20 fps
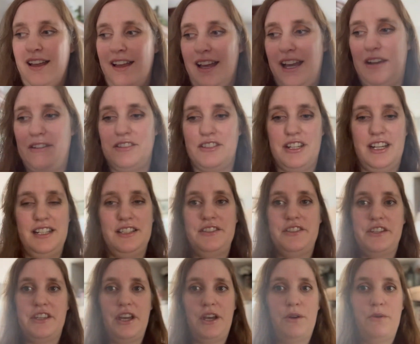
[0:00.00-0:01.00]
I was trying to
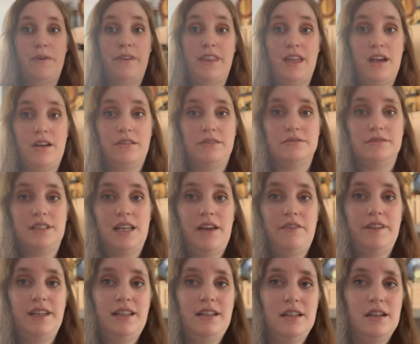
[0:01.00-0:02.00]
go without
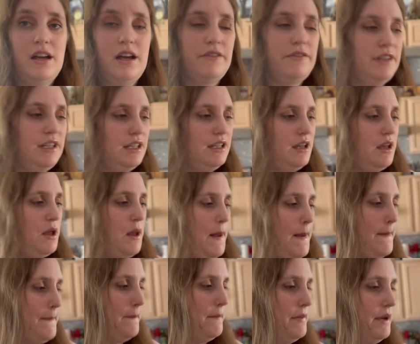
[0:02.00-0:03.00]
having any coffee,
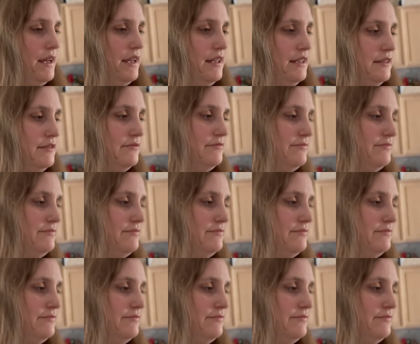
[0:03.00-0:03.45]
but